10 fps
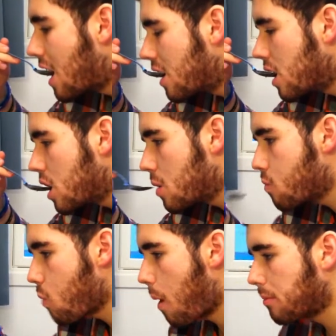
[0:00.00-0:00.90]

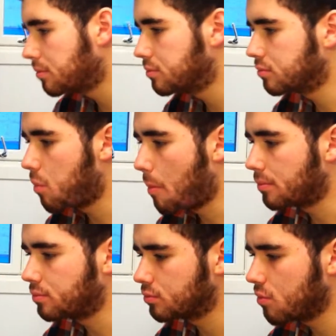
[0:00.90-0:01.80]

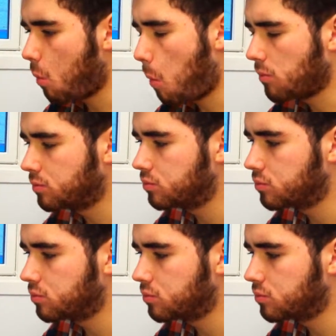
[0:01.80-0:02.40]
Nobody speaks.